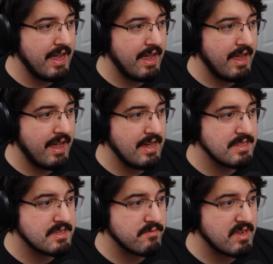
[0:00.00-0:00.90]

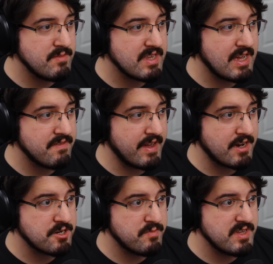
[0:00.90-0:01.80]
And sometimes they have
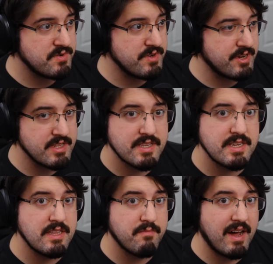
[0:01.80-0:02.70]
extra bits where you can
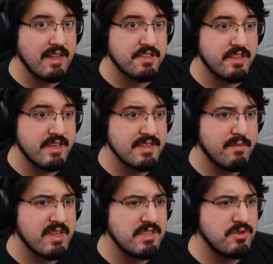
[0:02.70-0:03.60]
see the pilots on the inside,
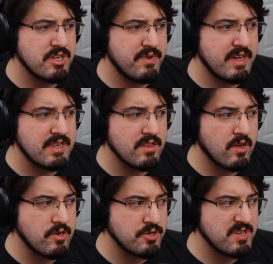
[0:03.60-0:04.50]
but that's usually when you get to
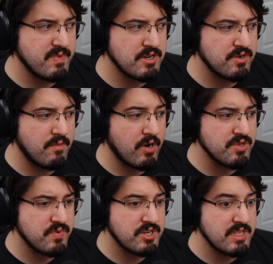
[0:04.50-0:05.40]
larger specialty
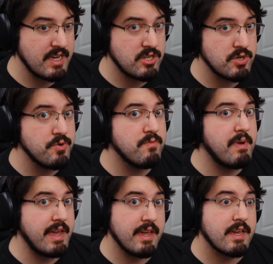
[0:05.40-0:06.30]
models, which they do
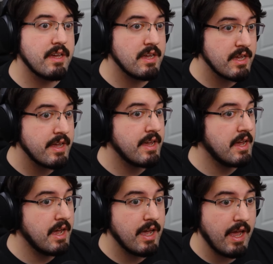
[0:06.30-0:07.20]
make.
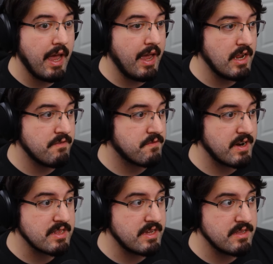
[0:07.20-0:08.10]
And
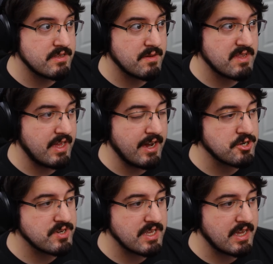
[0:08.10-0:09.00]
frankly, some of the
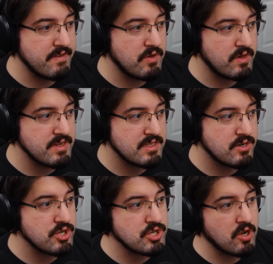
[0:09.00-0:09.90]
extras they give you on this, there's so